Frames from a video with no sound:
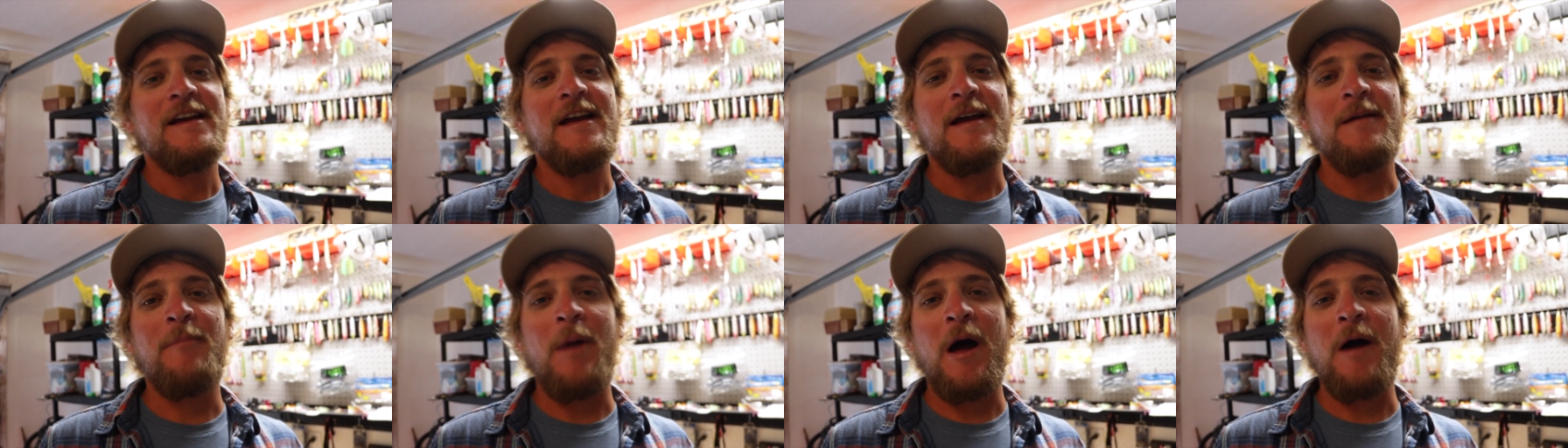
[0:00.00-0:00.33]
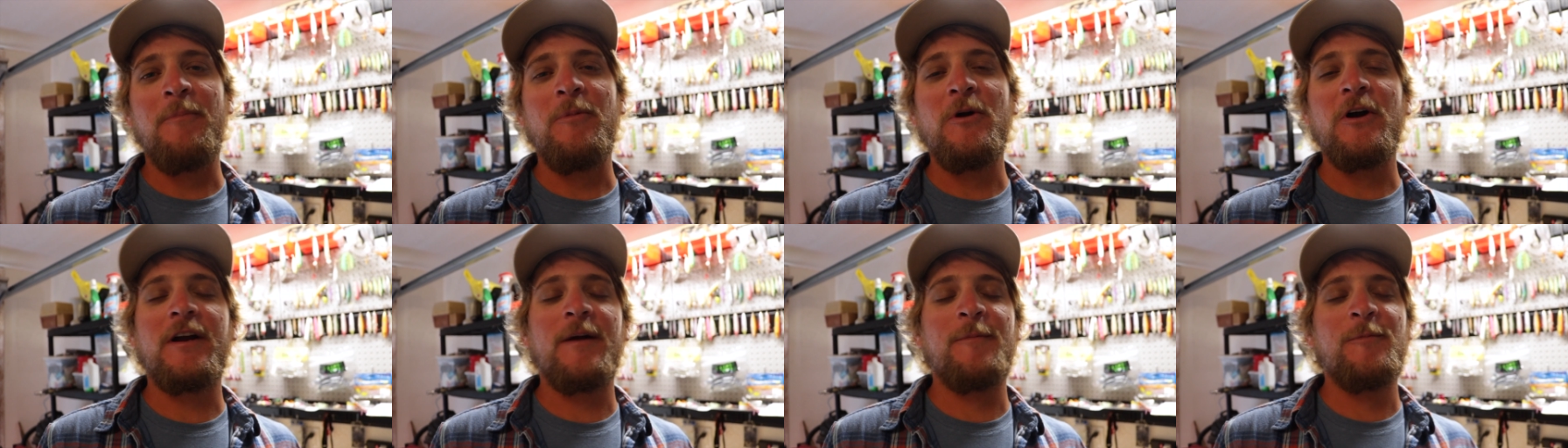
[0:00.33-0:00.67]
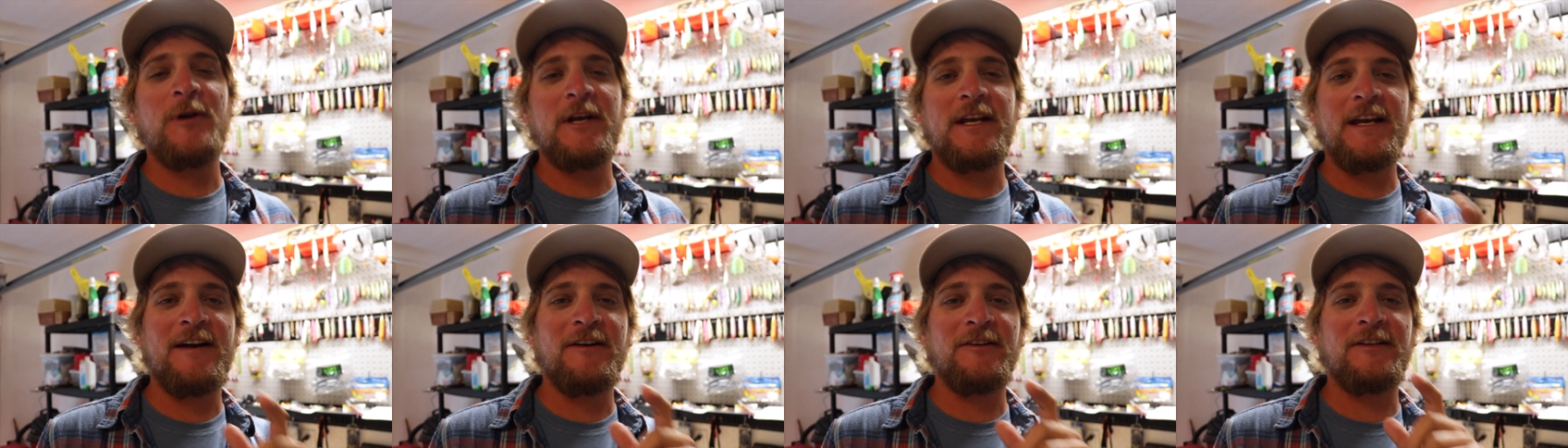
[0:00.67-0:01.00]
in my book I'm
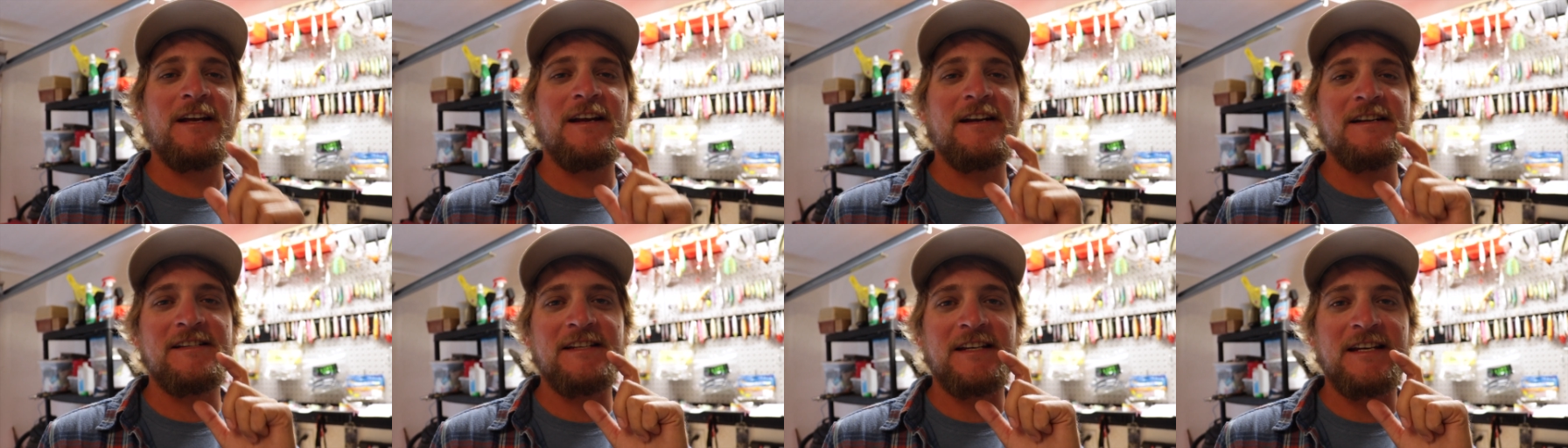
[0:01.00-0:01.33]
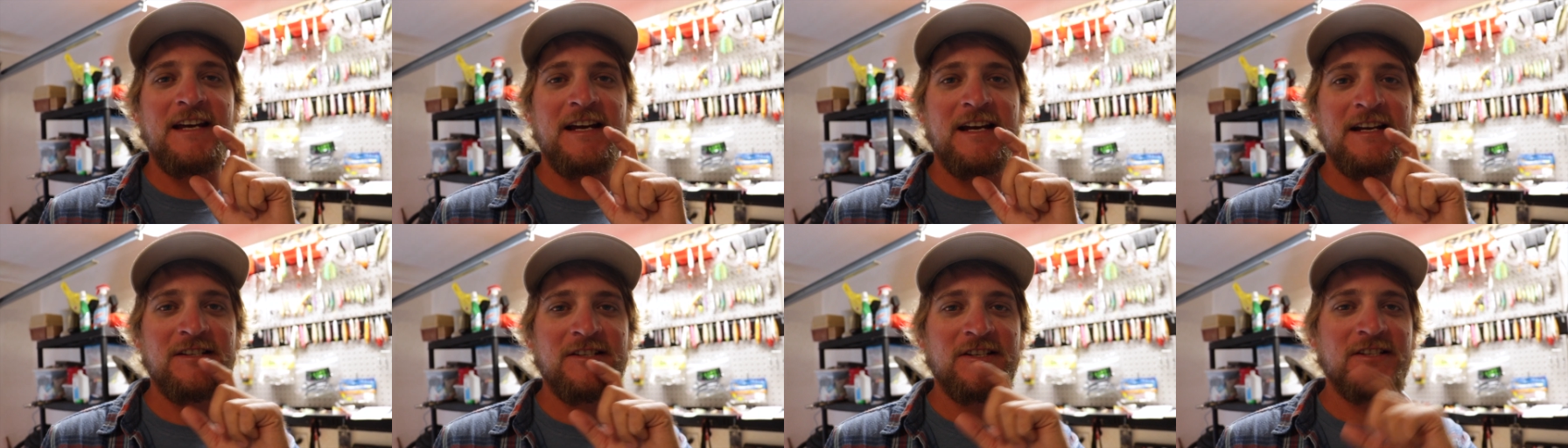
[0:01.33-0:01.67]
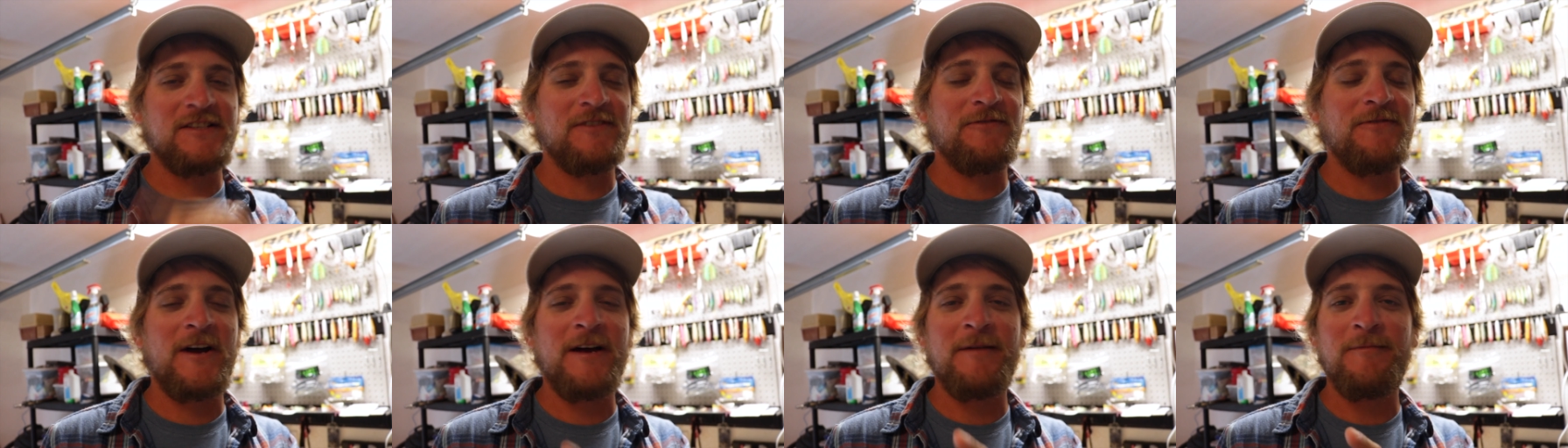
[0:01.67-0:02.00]
gonna count that as a catch
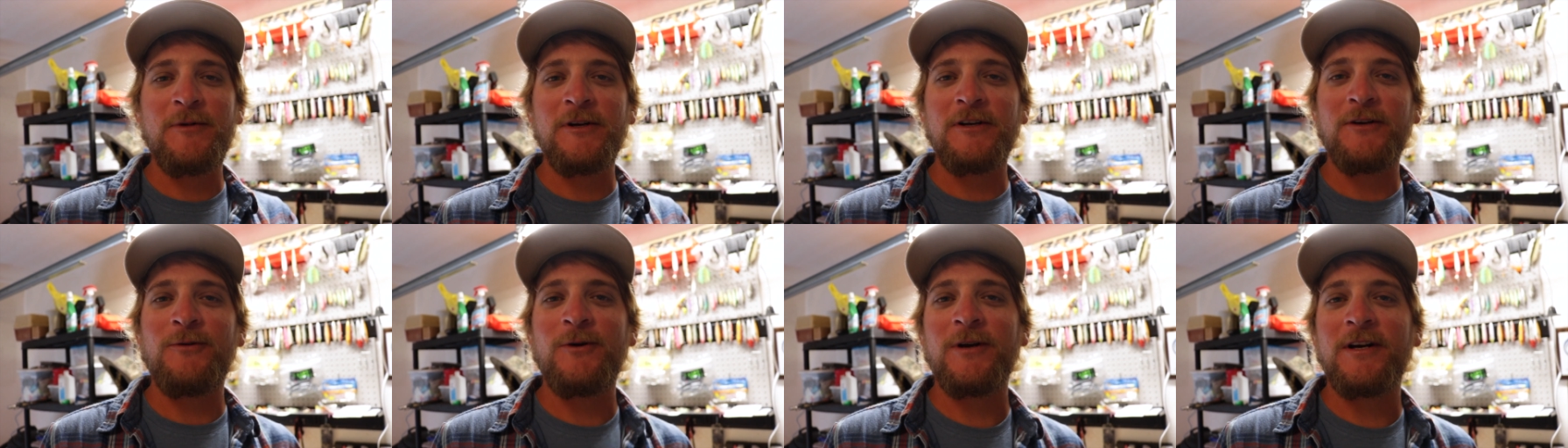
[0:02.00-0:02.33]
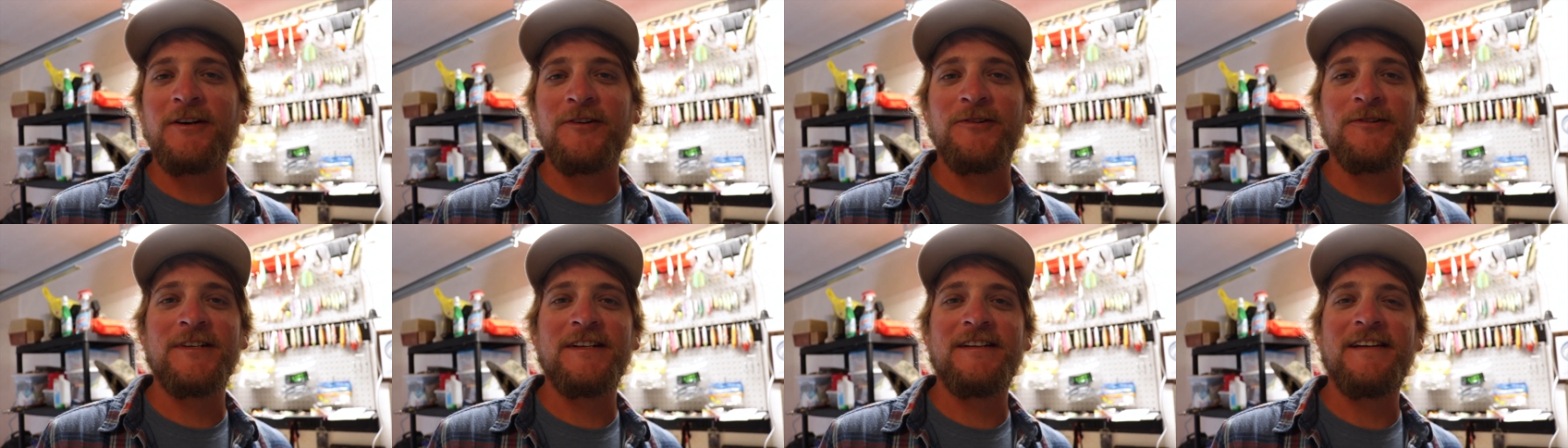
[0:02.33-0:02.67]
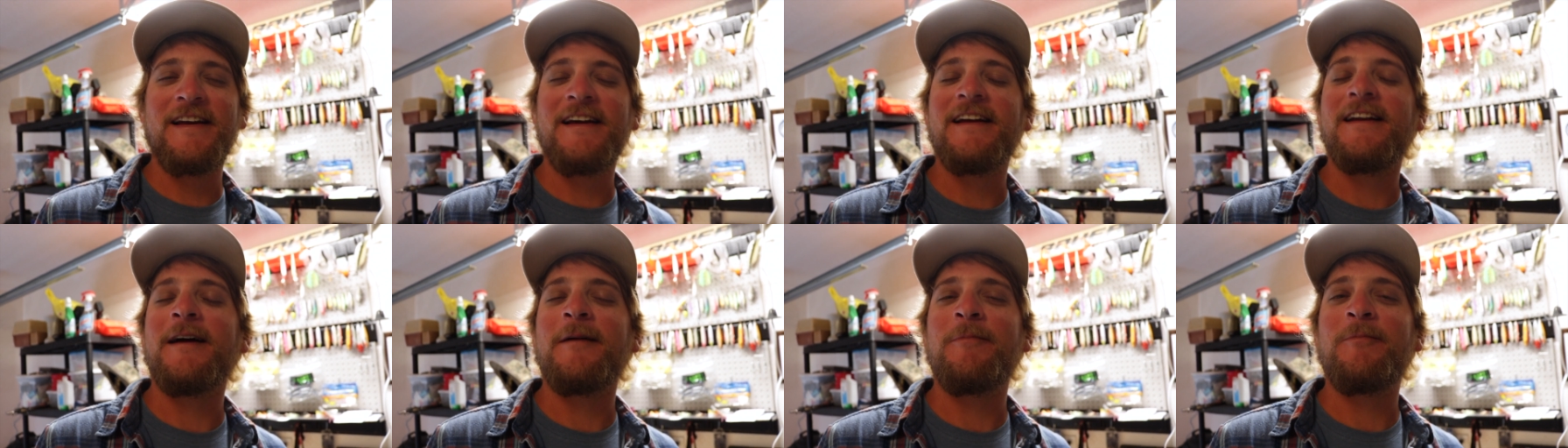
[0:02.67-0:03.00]
because if I had been quicker on the
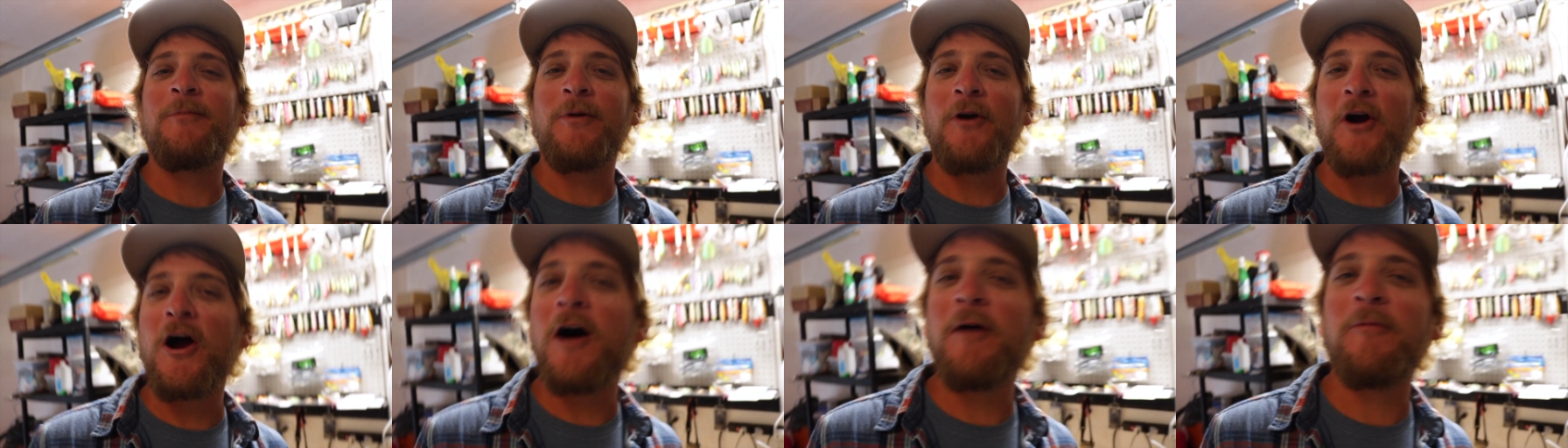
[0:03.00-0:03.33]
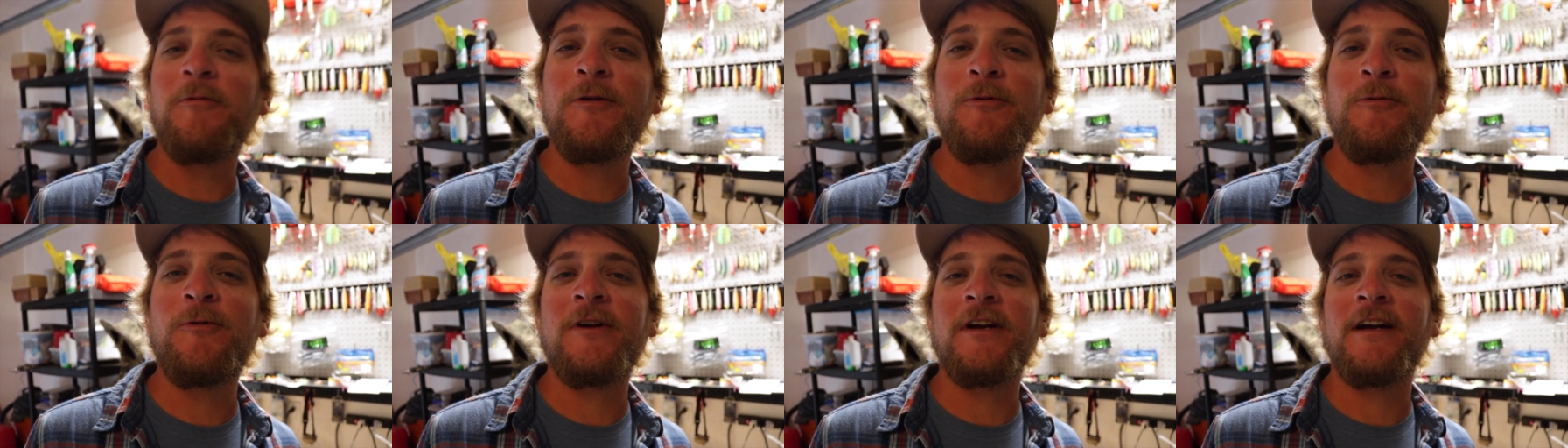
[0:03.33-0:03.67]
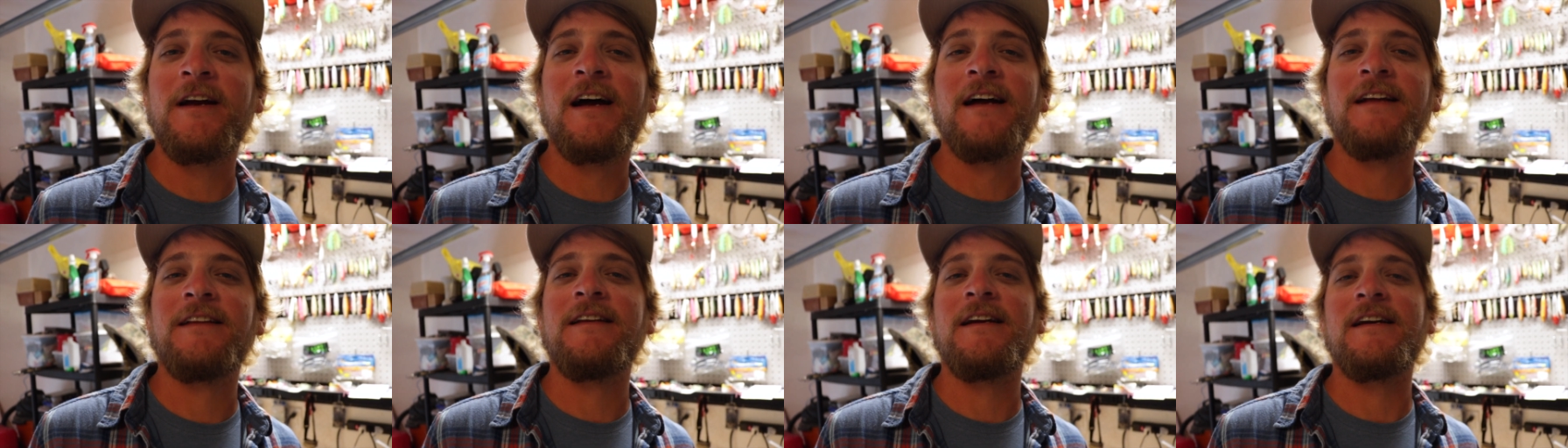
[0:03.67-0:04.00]
net, I probably would have
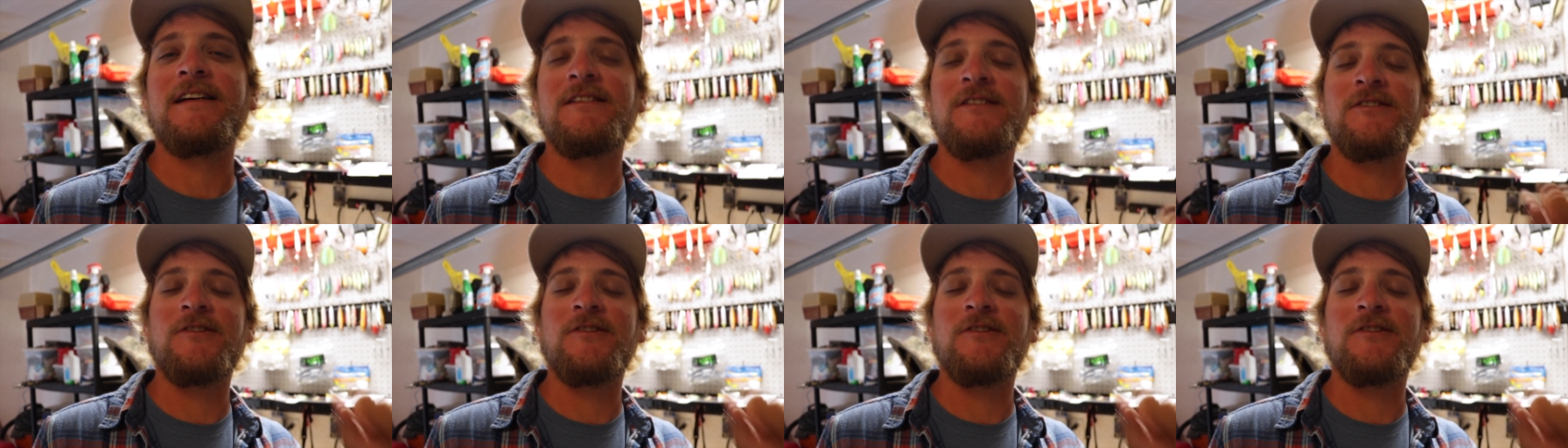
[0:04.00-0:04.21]
got that.